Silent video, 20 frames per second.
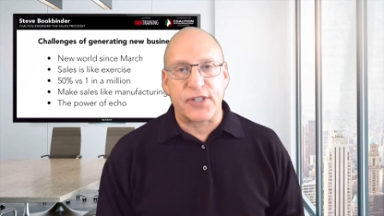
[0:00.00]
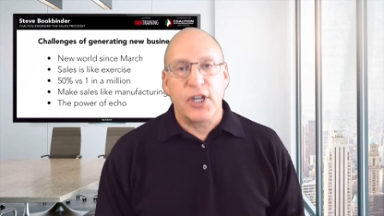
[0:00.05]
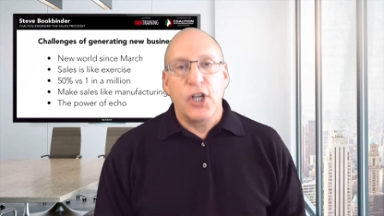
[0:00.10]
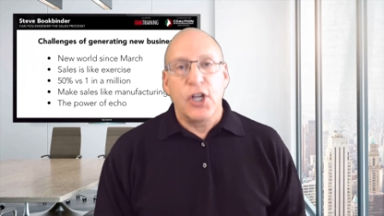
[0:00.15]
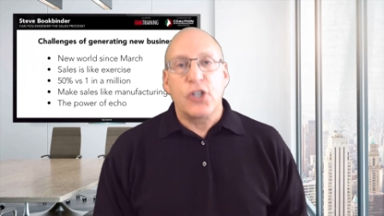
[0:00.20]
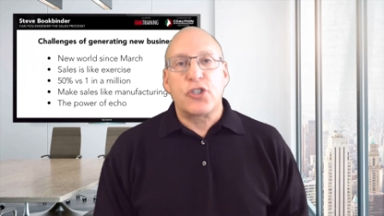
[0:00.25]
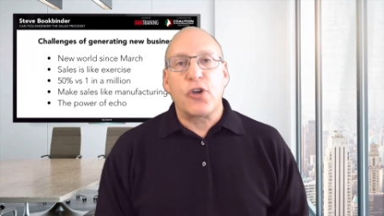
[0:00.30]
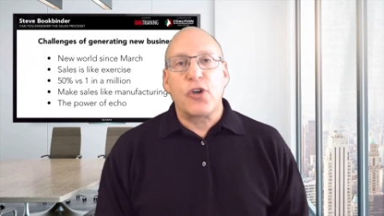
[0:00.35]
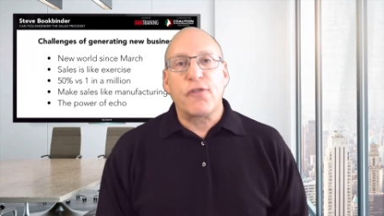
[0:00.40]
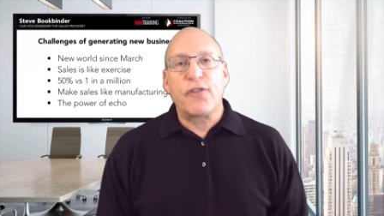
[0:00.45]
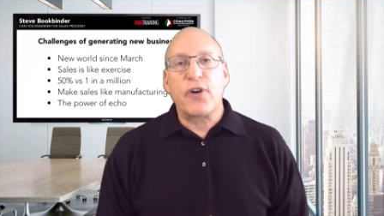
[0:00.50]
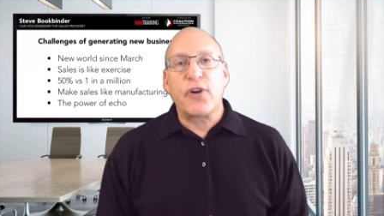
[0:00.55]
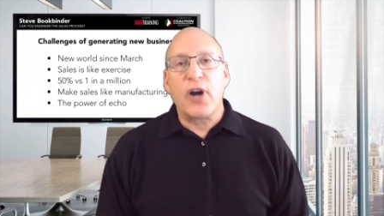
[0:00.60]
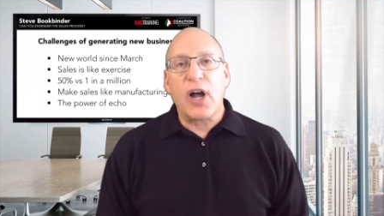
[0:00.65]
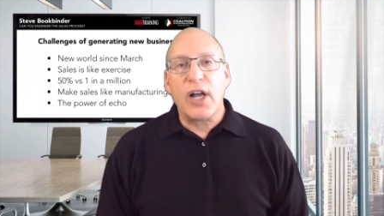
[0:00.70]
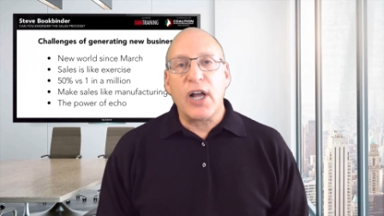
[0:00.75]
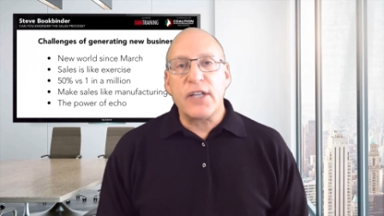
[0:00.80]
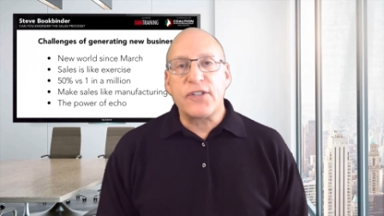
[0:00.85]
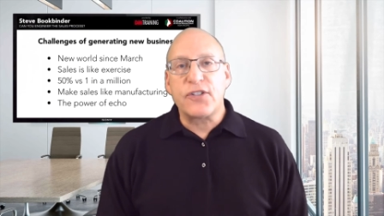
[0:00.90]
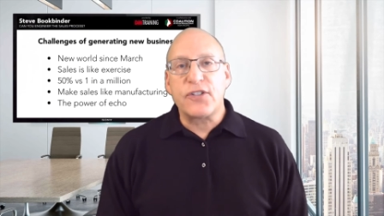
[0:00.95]
So for
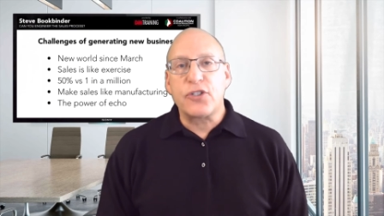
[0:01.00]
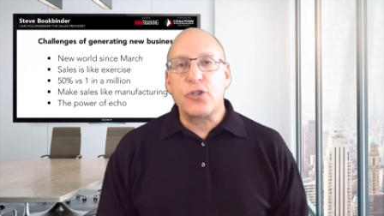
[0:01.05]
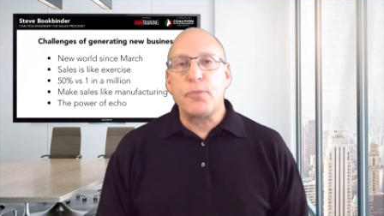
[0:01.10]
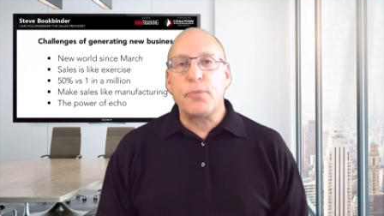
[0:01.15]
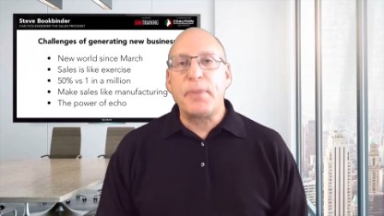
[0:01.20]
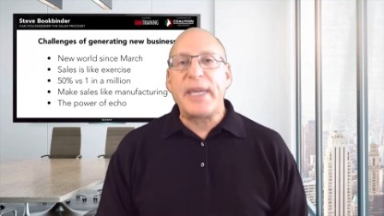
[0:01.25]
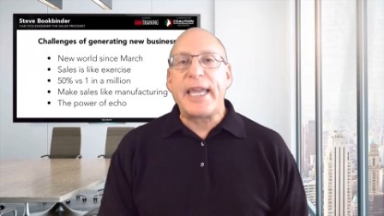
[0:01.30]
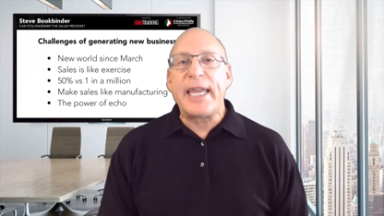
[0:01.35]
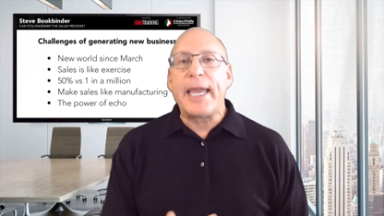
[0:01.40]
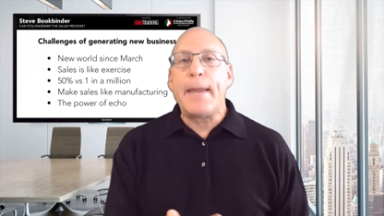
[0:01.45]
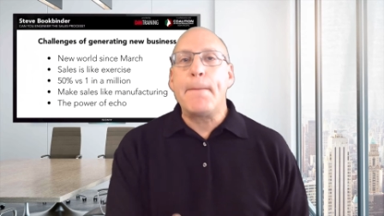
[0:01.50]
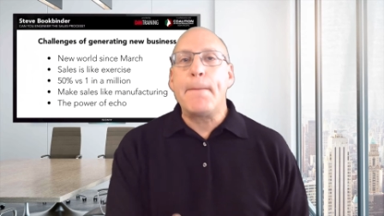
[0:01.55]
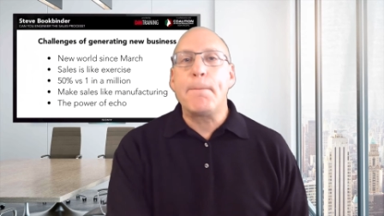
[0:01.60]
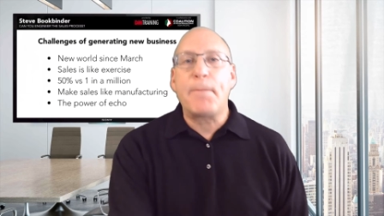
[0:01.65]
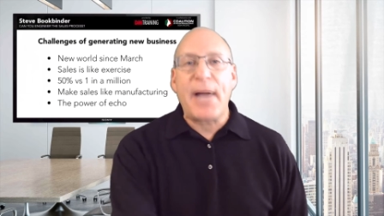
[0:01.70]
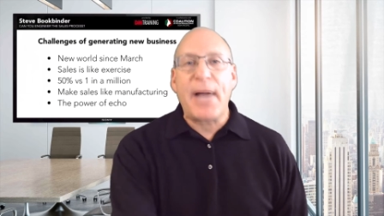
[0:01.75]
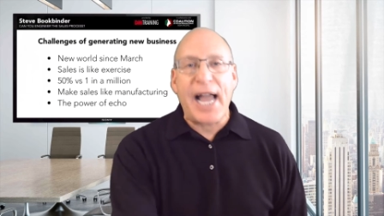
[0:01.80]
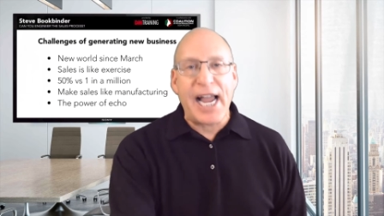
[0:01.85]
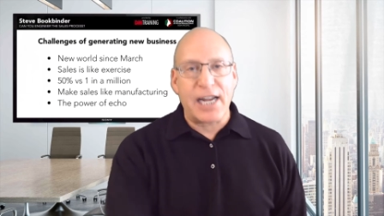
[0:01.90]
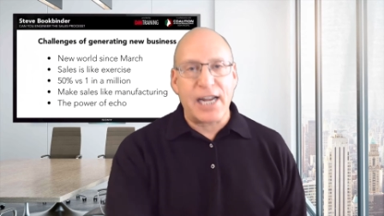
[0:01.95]
us to be
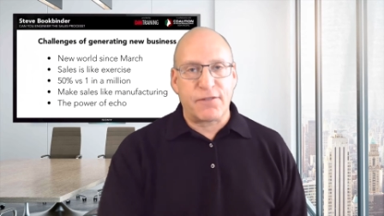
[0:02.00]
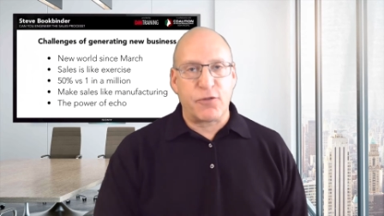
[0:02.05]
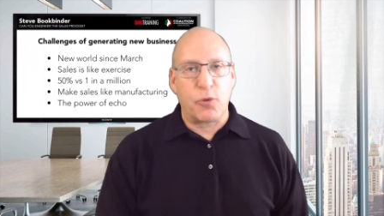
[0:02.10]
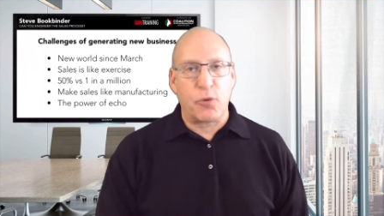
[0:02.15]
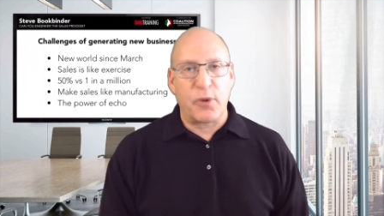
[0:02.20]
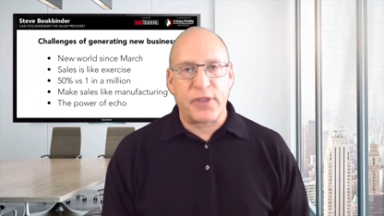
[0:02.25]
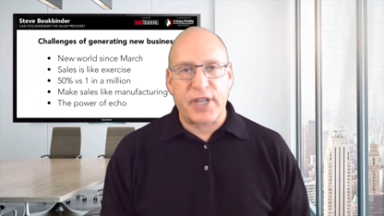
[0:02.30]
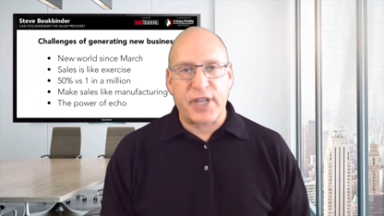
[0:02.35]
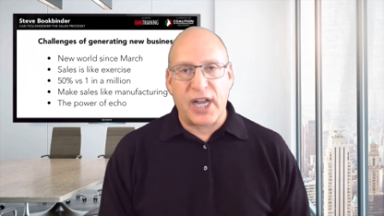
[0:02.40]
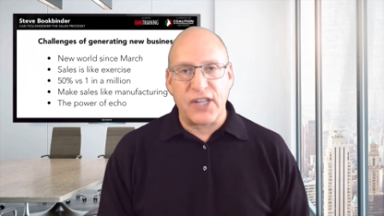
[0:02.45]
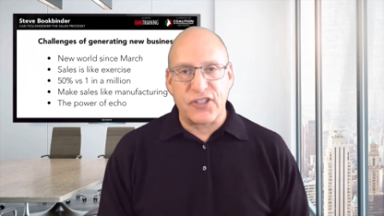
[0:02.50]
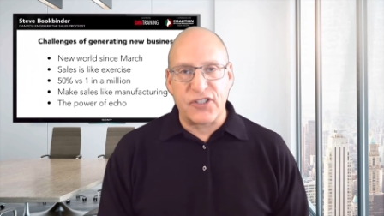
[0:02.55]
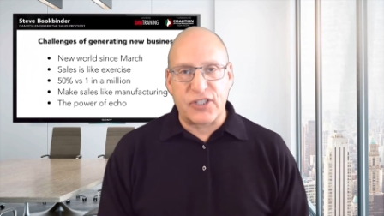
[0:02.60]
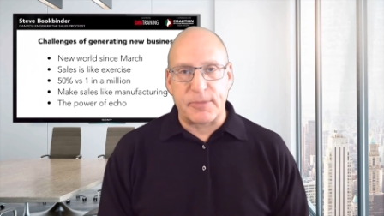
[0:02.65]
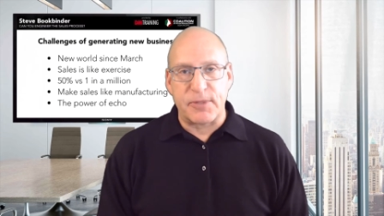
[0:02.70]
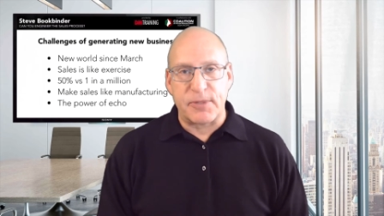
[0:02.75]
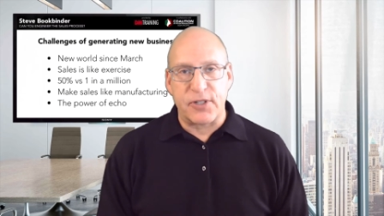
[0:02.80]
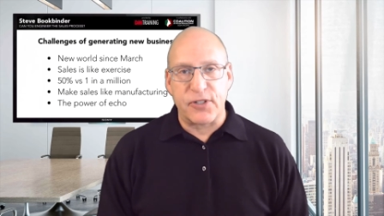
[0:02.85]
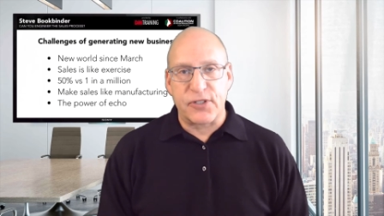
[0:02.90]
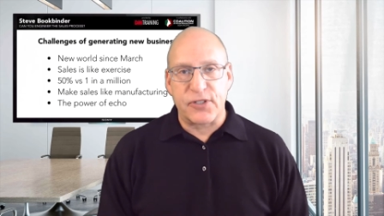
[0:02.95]
impactful with
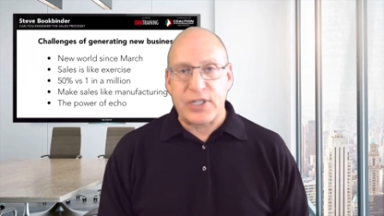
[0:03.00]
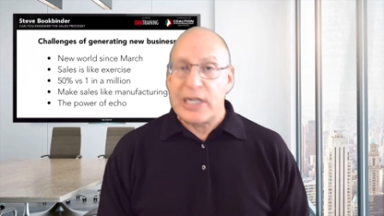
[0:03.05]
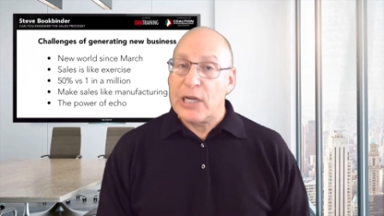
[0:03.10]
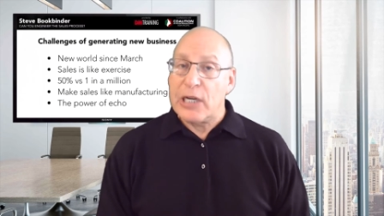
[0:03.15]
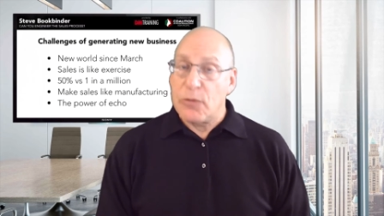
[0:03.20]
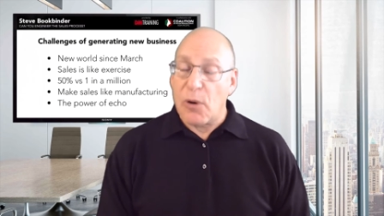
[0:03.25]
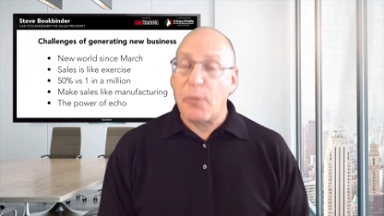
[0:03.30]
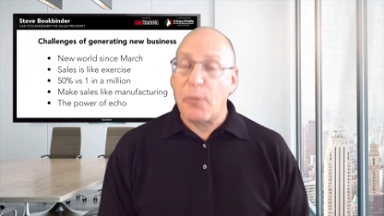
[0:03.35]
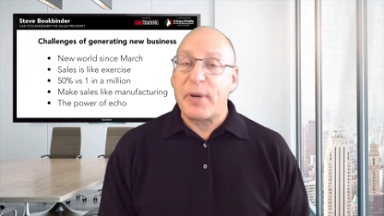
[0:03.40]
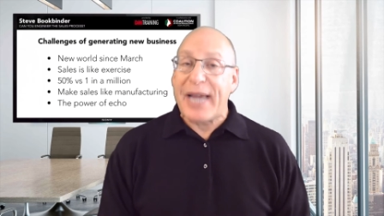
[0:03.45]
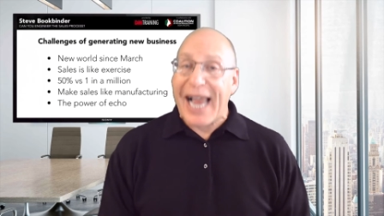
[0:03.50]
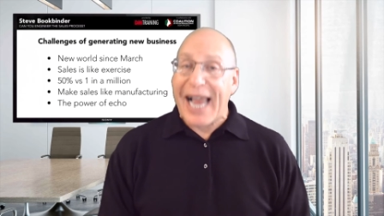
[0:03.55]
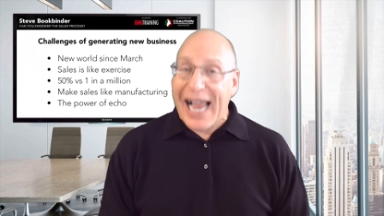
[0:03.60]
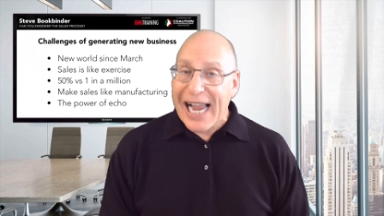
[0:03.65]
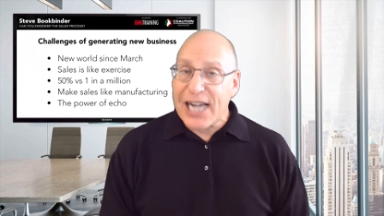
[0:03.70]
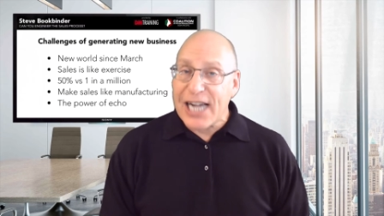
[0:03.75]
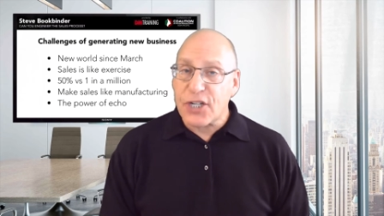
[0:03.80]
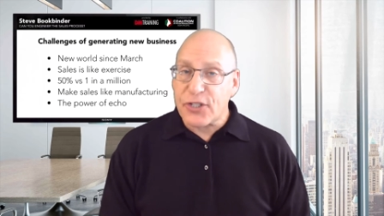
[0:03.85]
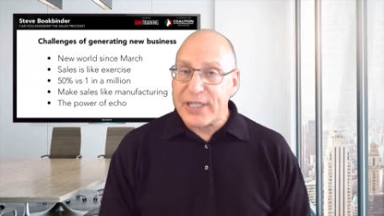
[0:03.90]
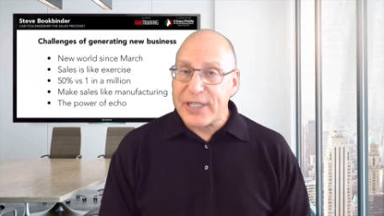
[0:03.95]
customers, what we
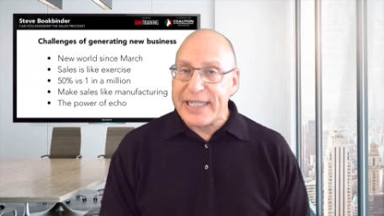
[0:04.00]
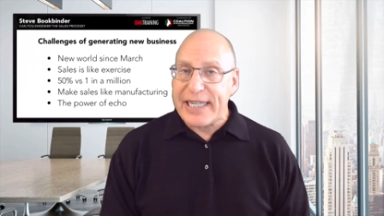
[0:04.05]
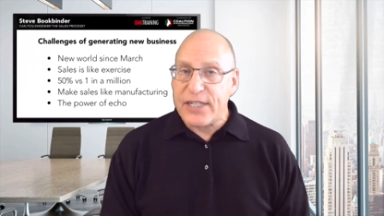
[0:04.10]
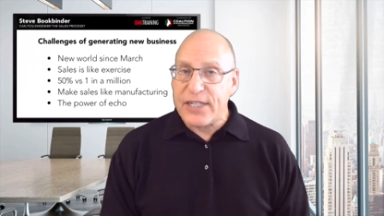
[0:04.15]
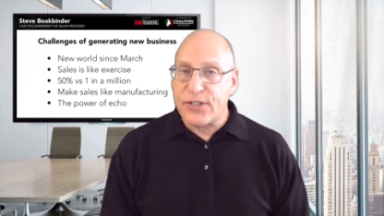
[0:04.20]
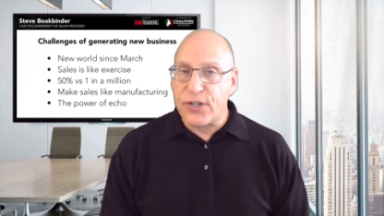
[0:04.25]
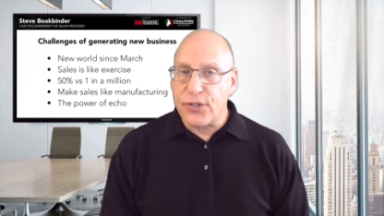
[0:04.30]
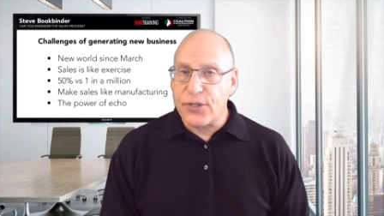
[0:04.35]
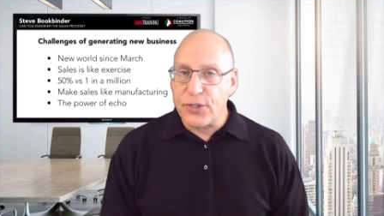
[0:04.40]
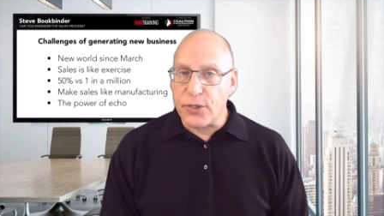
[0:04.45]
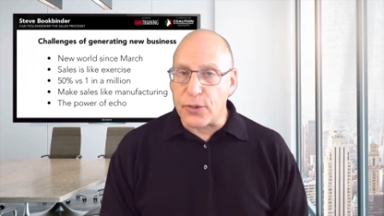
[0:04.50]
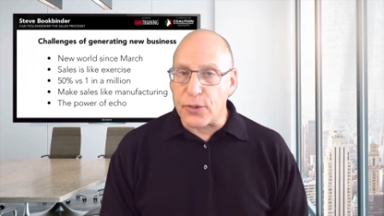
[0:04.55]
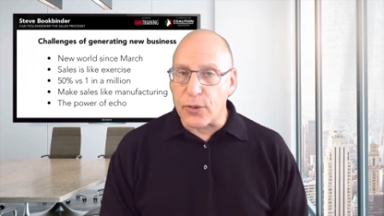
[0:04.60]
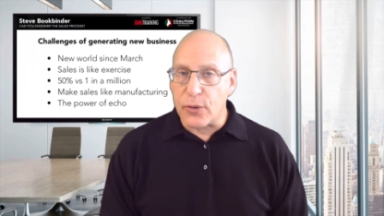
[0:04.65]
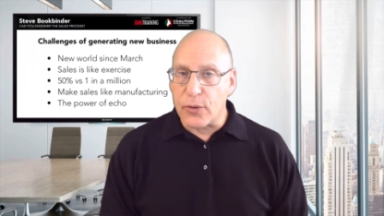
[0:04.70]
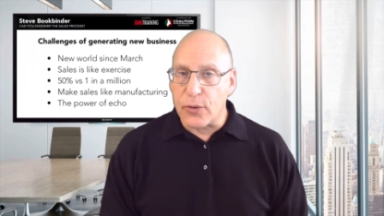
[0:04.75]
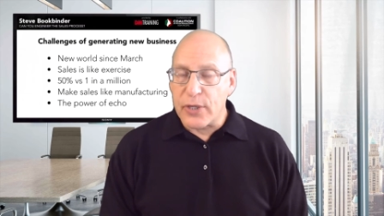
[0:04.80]
actually need to do